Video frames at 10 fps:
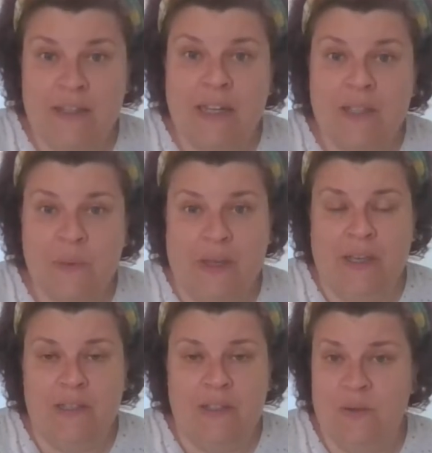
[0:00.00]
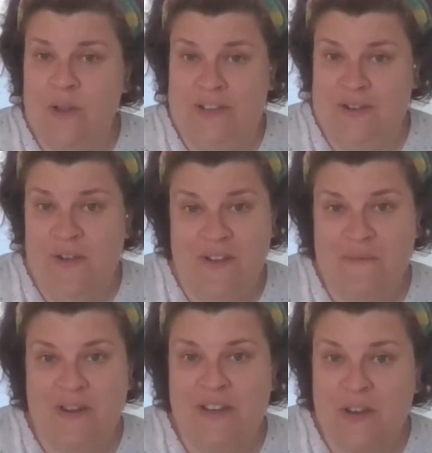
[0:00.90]
the next week, because it's quite annoying
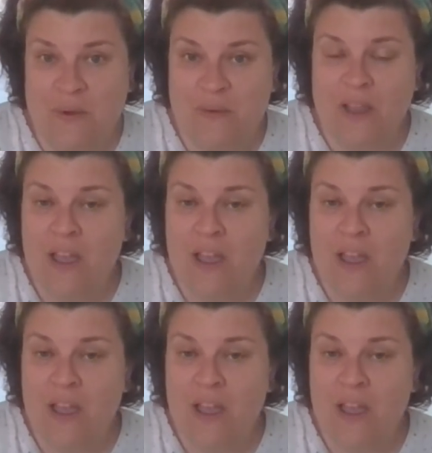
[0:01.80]
when you don't.